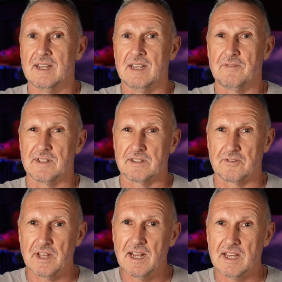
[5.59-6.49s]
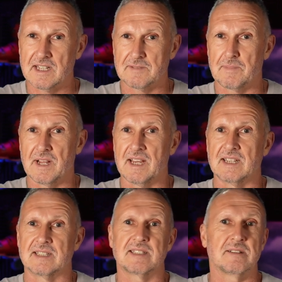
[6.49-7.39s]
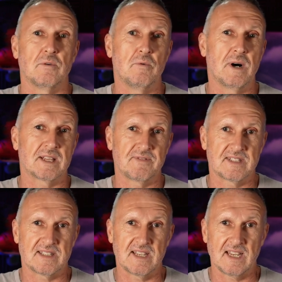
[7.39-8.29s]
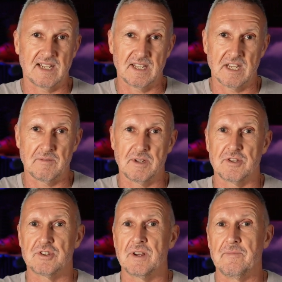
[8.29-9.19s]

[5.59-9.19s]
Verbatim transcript: if it really explains what we see in the image,